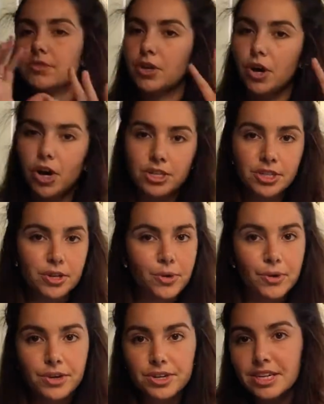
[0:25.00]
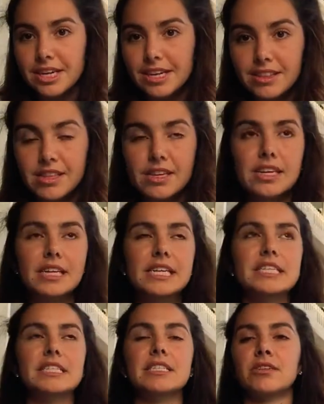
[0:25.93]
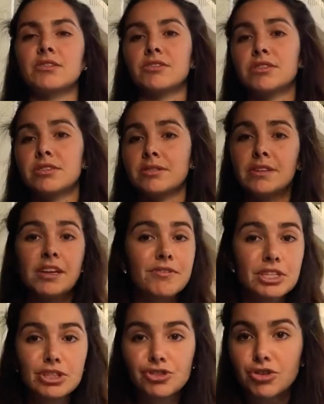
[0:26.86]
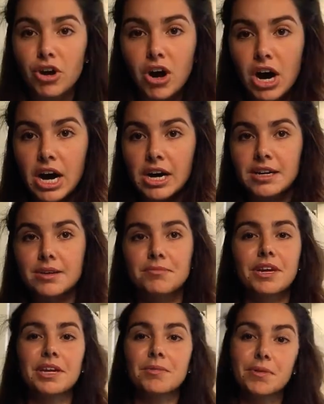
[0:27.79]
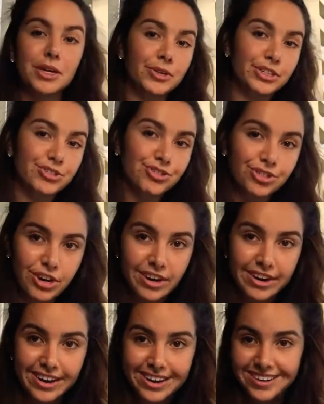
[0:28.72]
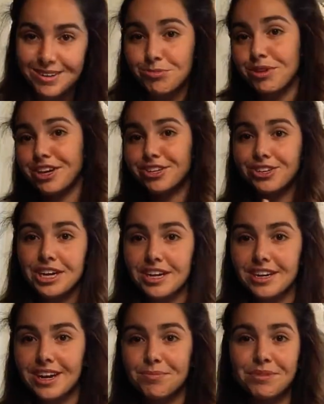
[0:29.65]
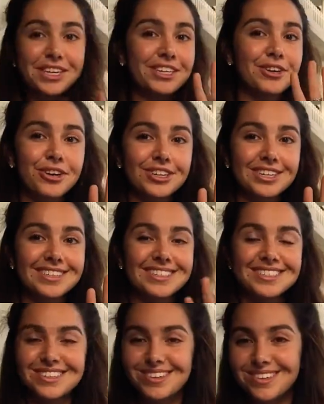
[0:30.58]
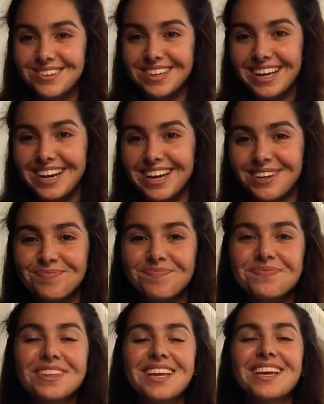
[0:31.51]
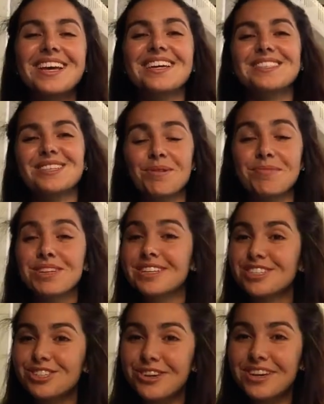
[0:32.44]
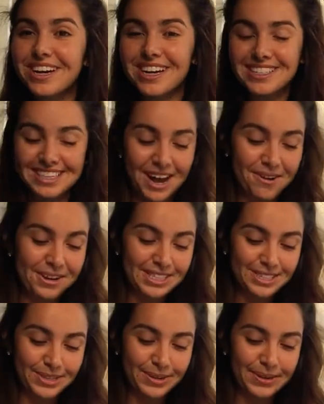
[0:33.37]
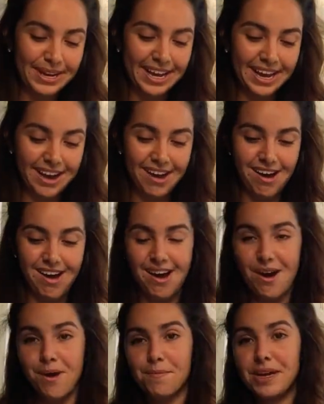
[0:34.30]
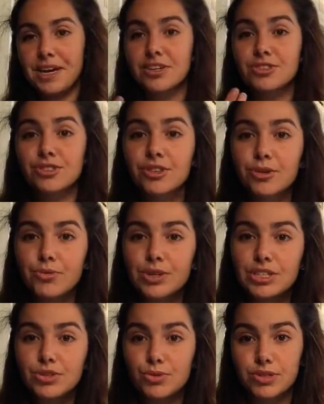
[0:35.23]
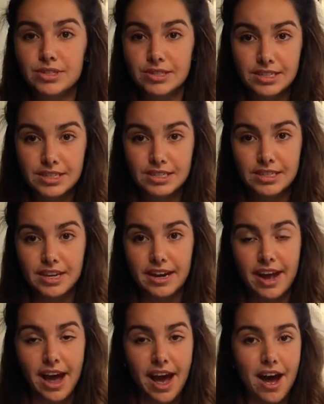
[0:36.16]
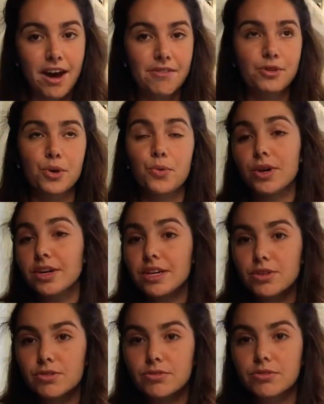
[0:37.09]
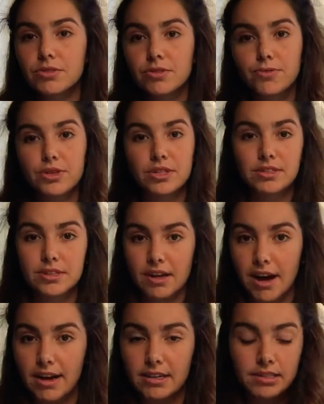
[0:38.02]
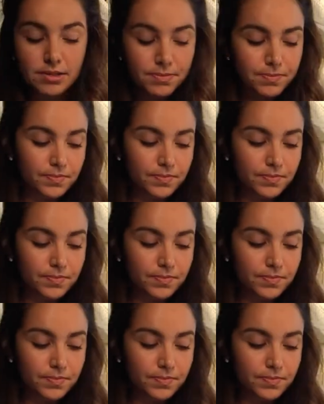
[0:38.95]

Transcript: color coordinate things, or even draw. I'm getting better at drawing. I'm not good at it. I'm not an artist, so yeah. So I'm going to show you guys how I do it, and also the resources that I have or what I used for this class.